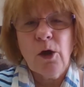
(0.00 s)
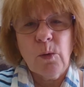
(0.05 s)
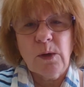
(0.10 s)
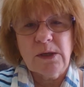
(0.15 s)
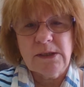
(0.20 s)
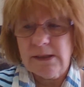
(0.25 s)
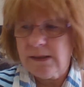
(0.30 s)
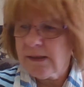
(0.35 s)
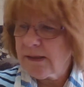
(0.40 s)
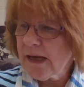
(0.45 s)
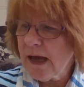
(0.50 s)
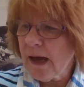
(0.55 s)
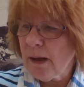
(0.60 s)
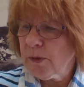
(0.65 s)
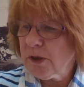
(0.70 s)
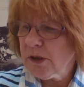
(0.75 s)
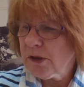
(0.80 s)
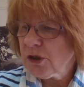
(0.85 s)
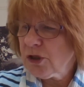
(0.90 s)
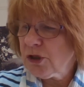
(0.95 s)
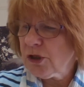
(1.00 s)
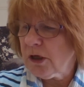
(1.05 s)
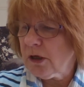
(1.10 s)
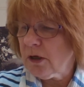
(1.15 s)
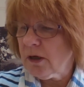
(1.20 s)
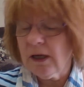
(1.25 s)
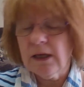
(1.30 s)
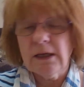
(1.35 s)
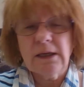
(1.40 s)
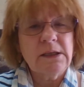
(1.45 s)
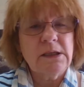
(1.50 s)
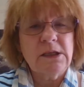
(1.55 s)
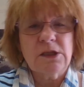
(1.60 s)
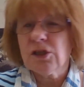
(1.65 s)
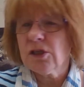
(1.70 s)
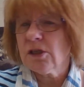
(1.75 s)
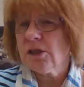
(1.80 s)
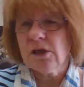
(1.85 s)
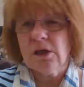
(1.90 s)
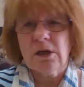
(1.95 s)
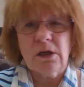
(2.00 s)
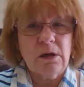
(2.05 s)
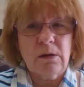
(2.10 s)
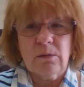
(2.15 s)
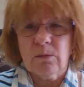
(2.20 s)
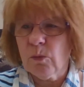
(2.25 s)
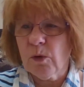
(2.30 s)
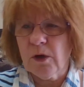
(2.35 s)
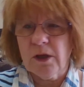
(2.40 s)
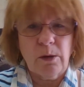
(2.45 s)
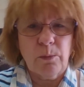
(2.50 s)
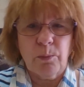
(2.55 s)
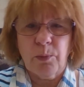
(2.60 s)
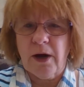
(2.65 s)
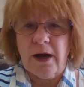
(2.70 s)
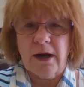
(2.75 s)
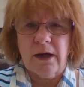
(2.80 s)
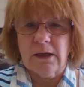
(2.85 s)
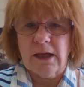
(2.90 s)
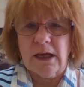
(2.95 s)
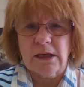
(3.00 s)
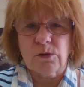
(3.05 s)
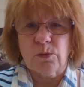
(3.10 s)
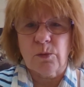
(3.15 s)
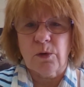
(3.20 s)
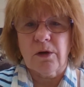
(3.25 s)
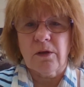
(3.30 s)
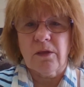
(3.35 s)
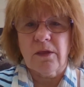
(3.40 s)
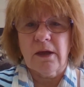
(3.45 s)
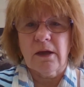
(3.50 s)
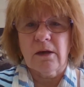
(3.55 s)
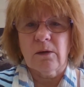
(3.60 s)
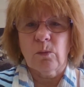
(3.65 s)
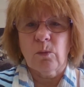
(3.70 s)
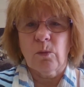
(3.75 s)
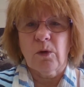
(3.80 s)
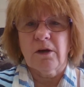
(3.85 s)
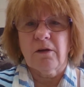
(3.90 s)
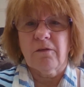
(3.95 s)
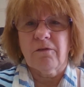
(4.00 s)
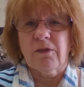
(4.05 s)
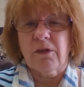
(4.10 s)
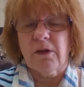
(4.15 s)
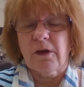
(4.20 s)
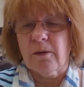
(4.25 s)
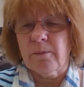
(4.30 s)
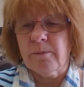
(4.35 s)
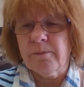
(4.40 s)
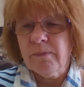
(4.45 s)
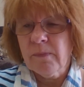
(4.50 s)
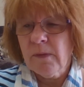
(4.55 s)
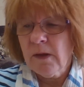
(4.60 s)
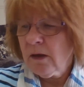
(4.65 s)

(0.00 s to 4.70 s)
was established here, in addition to William Pryor Letchworth and one of the